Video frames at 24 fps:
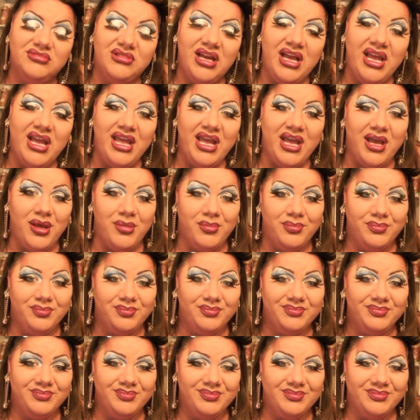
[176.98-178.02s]
I am.
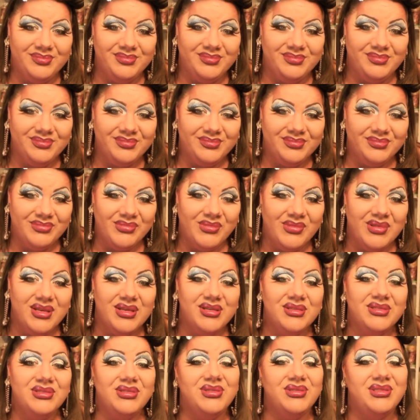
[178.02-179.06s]

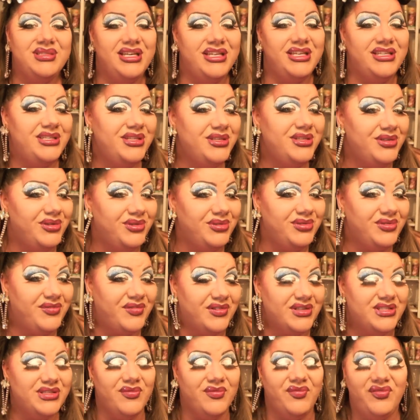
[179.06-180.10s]
So stay tuned
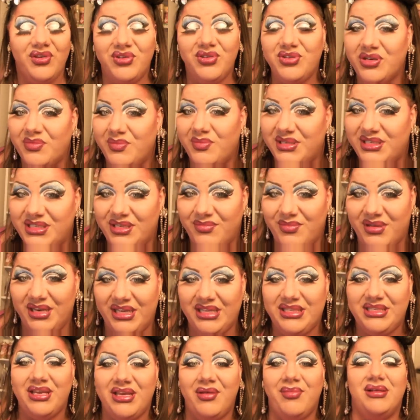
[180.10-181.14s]
for some future Misty
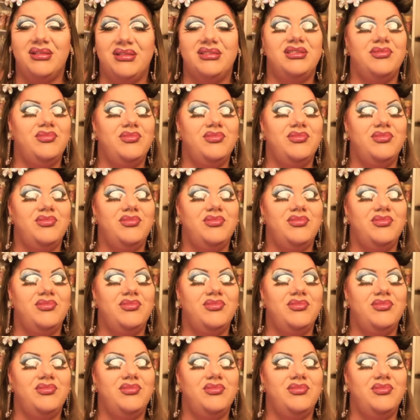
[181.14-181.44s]
Minutes about